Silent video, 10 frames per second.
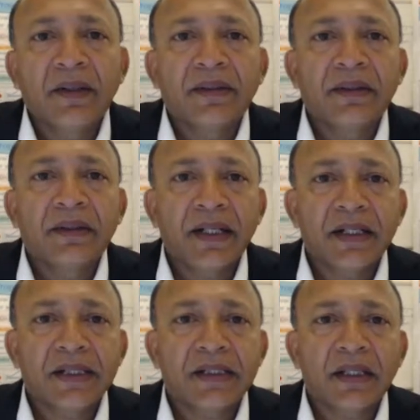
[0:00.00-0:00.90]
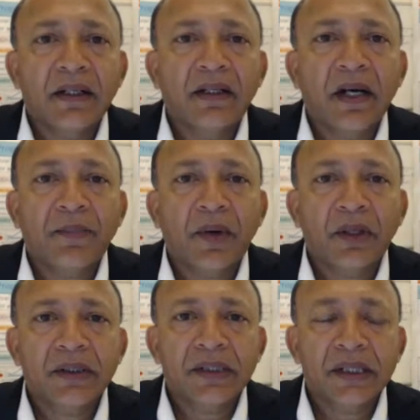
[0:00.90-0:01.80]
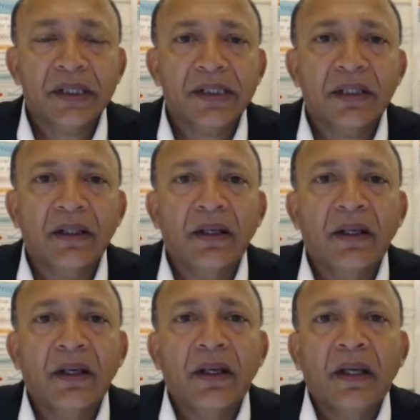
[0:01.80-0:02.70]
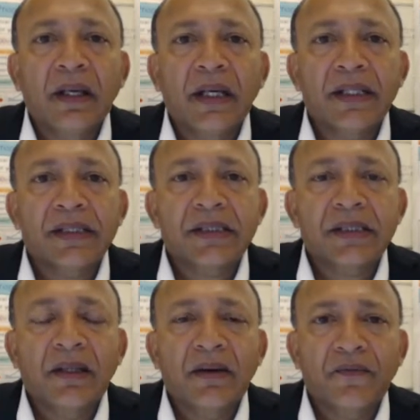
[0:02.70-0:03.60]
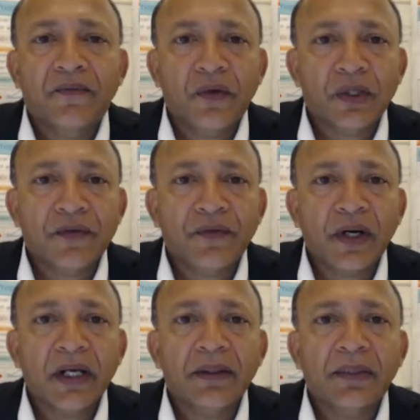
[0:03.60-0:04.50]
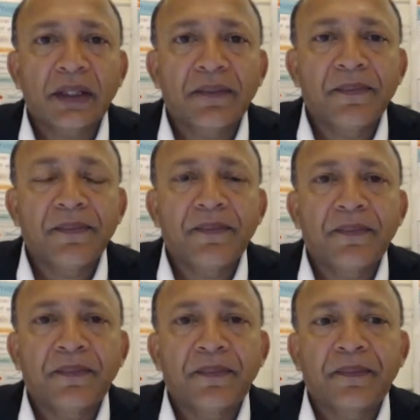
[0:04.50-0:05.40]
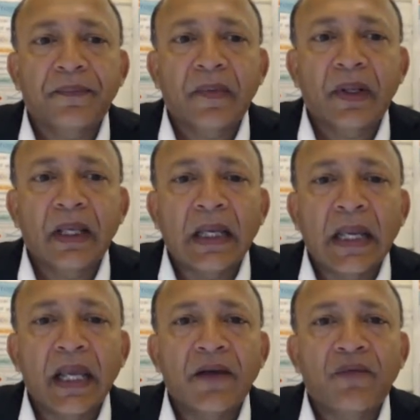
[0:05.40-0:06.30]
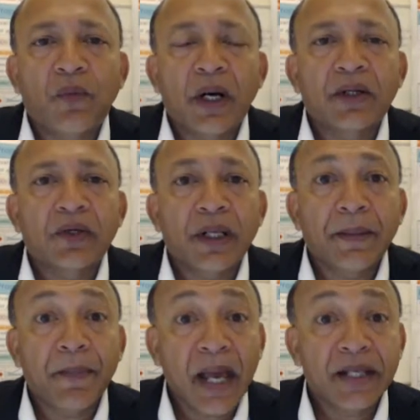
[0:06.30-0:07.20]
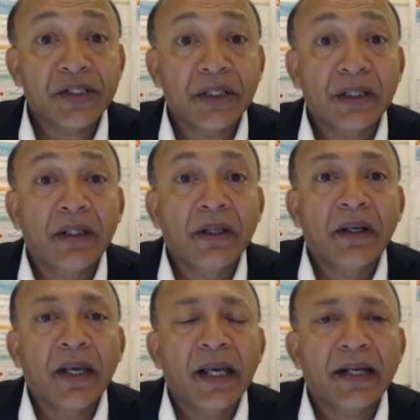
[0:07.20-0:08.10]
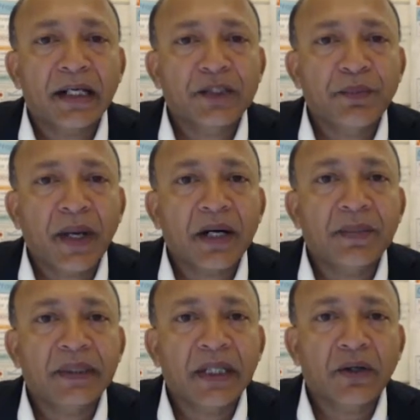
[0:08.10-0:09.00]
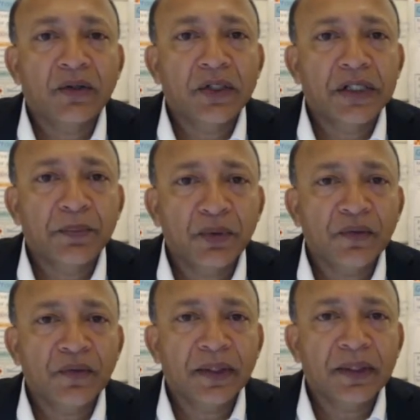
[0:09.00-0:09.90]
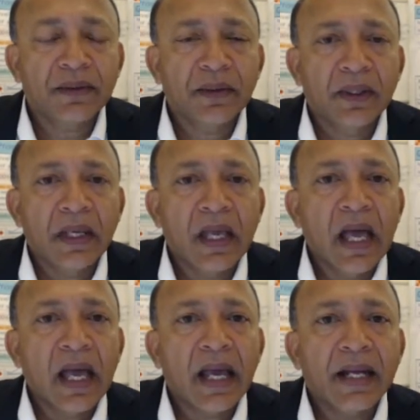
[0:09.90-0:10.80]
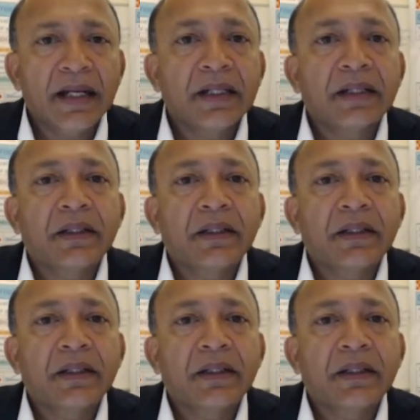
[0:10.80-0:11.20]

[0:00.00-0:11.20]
That is, a hypothesis is falsifiable if one could imagine an experiment that could disprove it, and